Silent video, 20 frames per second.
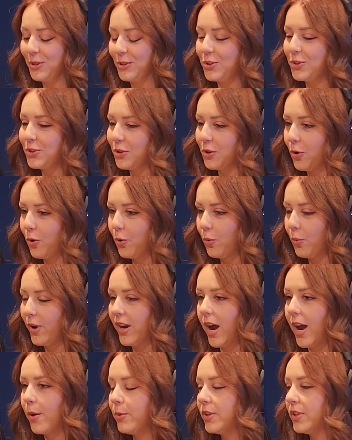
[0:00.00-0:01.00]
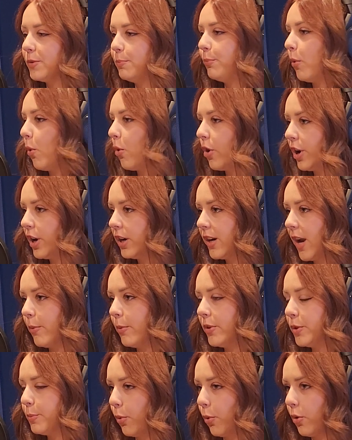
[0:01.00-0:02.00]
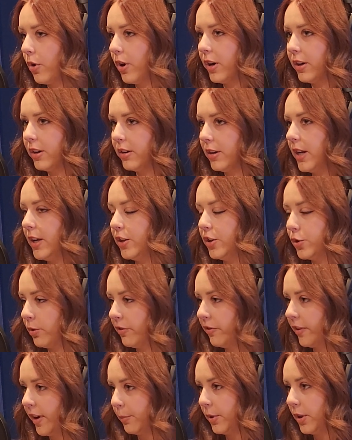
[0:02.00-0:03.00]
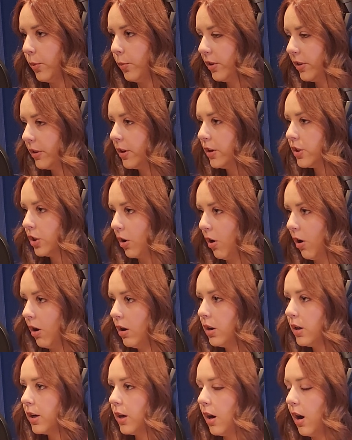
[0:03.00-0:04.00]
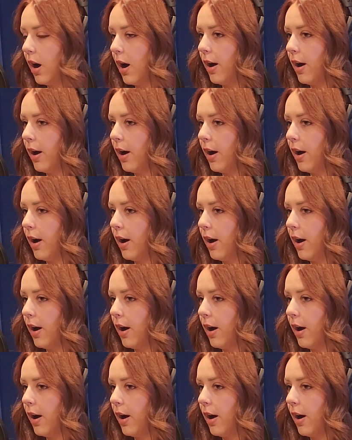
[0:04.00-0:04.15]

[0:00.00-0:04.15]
So when I was born into a family with a dog.